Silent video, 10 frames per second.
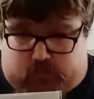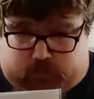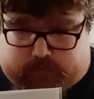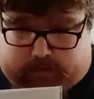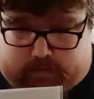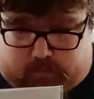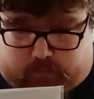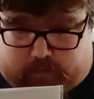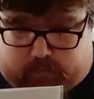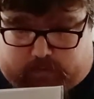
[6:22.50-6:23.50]

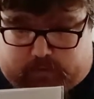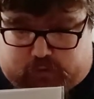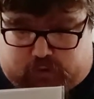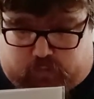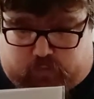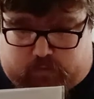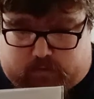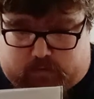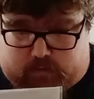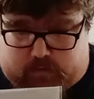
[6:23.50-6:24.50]

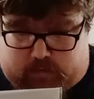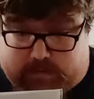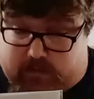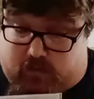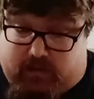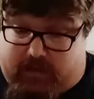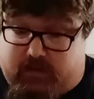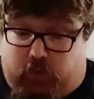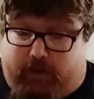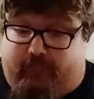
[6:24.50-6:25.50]
June, so
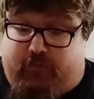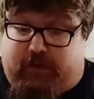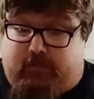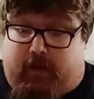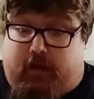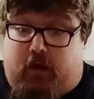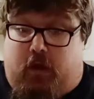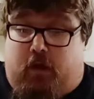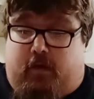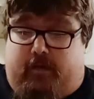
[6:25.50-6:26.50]
that's 93 to me.
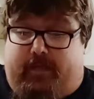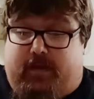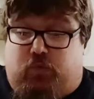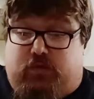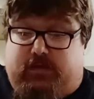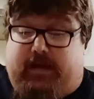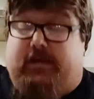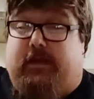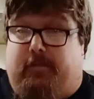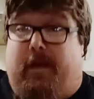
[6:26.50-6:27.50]
This was
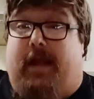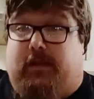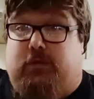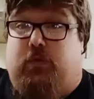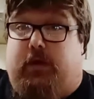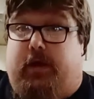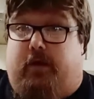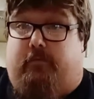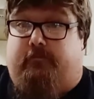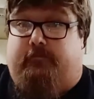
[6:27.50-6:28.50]
60 pence when
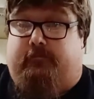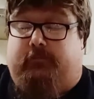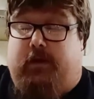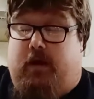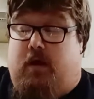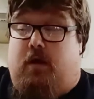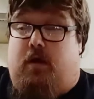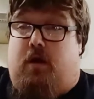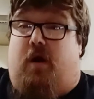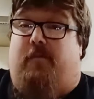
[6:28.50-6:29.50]
new.
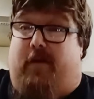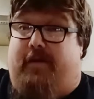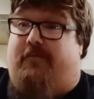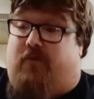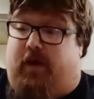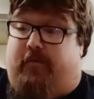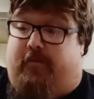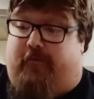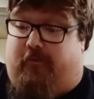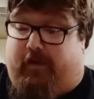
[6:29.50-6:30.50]
I paid a
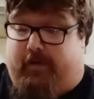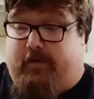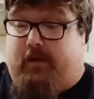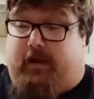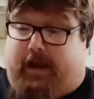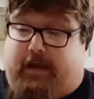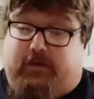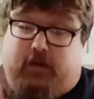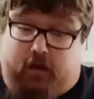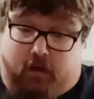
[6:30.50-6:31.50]
fiver for it, and that is